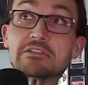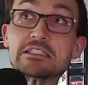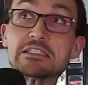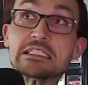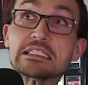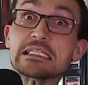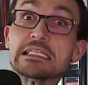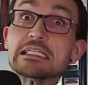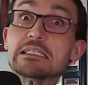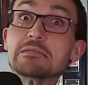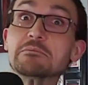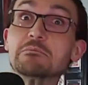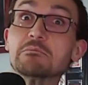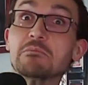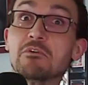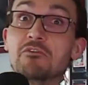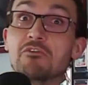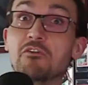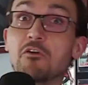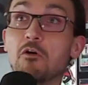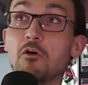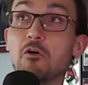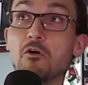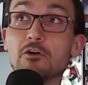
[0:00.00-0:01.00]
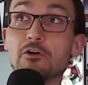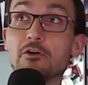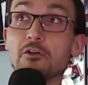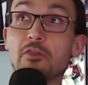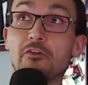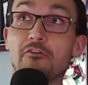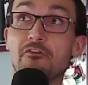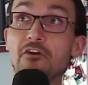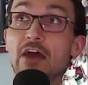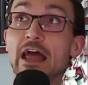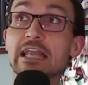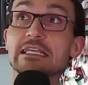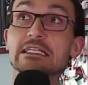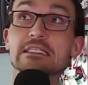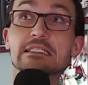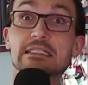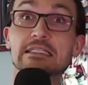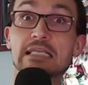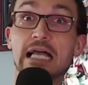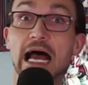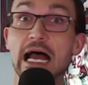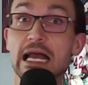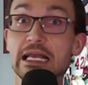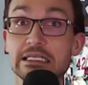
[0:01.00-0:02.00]
seen before,
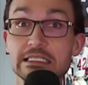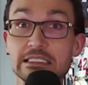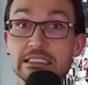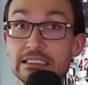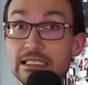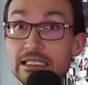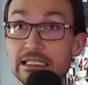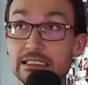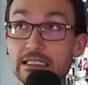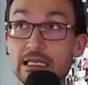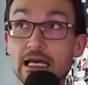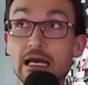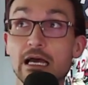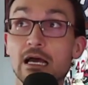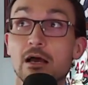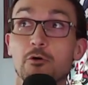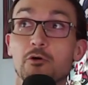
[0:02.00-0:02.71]
fantasized that uh,